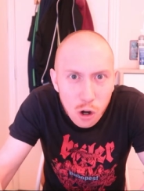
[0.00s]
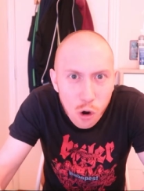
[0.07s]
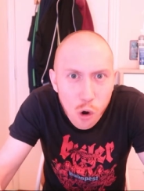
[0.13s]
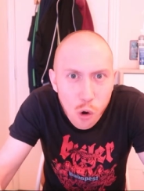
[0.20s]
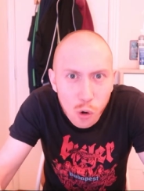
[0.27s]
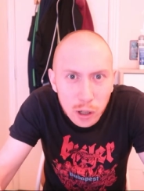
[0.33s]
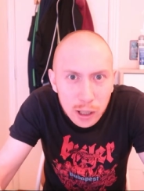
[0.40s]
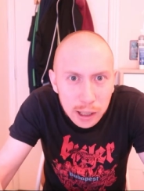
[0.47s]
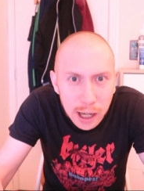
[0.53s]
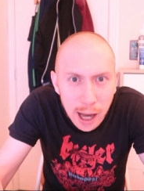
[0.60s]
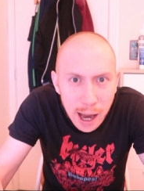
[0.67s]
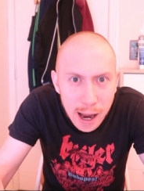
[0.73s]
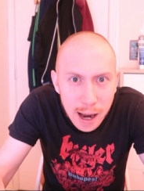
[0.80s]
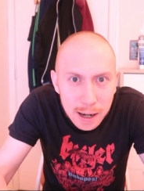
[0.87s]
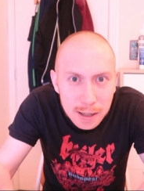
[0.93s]
Who
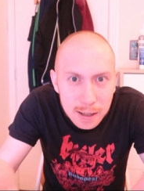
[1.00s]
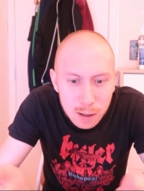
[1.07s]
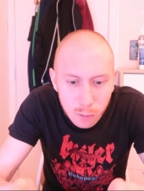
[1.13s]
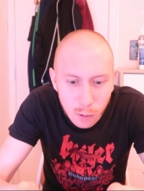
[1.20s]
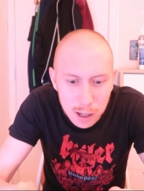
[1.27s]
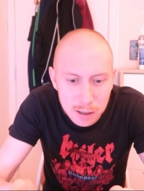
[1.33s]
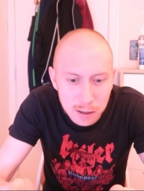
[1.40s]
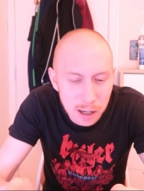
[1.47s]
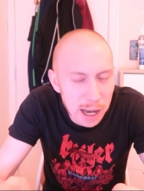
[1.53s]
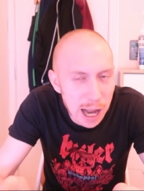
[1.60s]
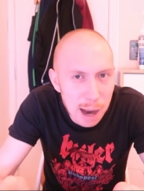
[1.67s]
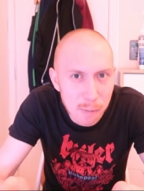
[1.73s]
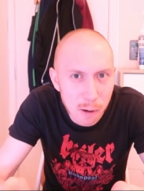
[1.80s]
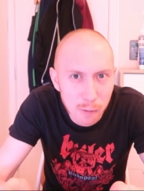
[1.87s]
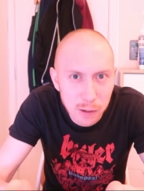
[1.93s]
cares what's the
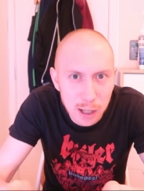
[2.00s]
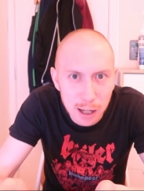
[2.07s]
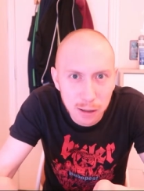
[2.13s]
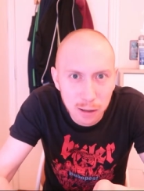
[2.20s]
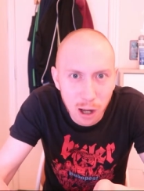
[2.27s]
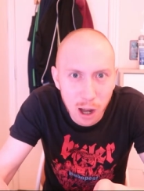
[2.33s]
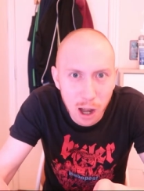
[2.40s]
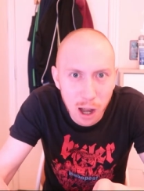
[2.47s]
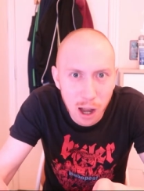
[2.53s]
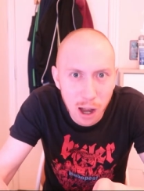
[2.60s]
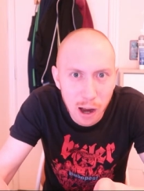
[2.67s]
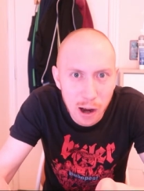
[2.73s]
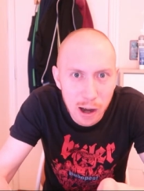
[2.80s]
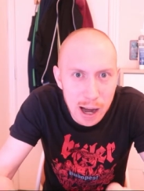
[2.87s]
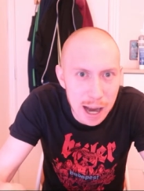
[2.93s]
name of that
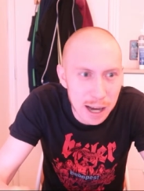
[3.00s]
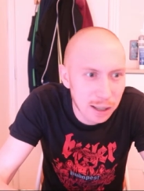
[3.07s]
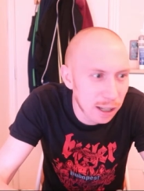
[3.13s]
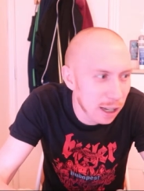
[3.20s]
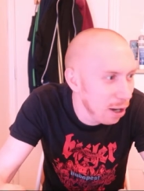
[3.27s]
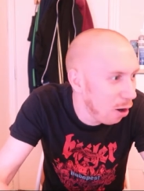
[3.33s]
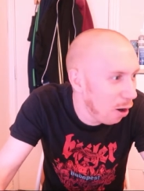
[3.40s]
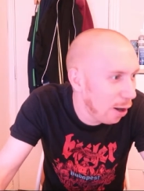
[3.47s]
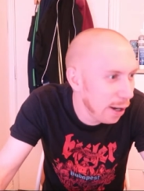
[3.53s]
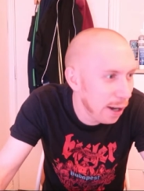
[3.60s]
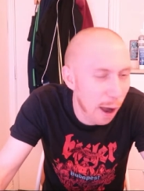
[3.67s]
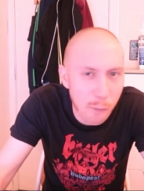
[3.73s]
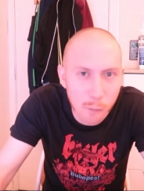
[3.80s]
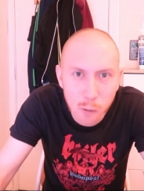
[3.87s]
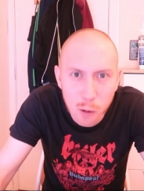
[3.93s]
lady or
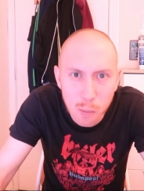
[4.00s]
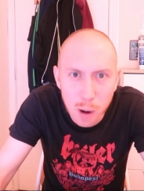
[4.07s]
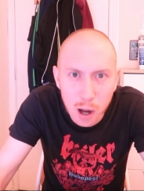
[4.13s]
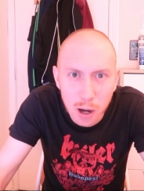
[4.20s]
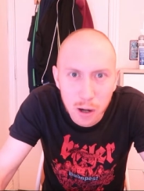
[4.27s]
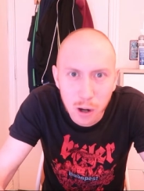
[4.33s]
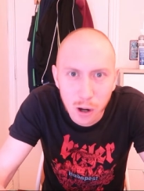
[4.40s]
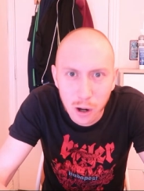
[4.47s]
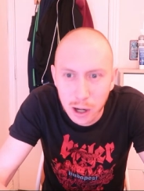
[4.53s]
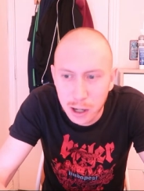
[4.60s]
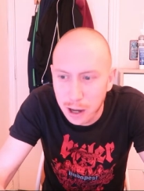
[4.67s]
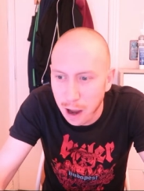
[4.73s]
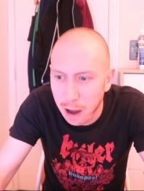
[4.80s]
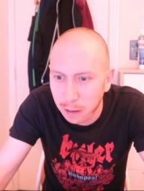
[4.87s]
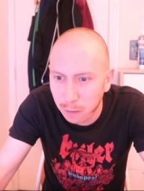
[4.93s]
that woman or
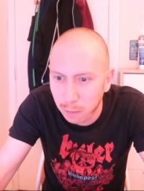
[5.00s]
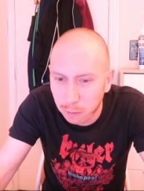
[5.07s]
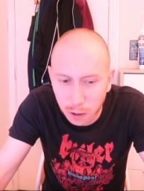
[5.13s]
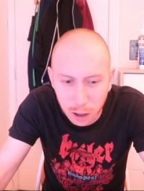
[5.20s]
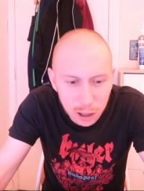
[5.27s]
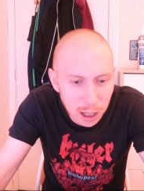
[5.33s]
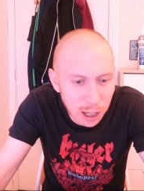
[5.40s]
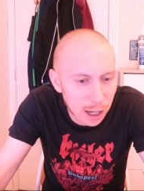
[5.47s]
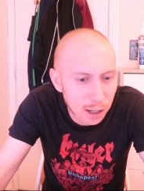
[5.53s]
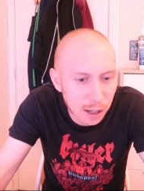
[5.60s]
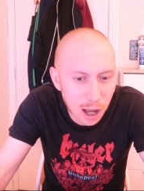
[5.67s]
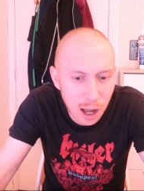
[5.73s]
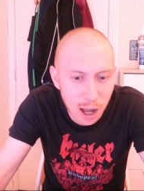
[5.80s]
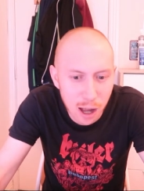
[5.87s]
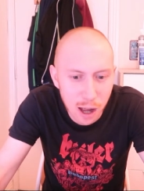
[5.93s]
that fucking...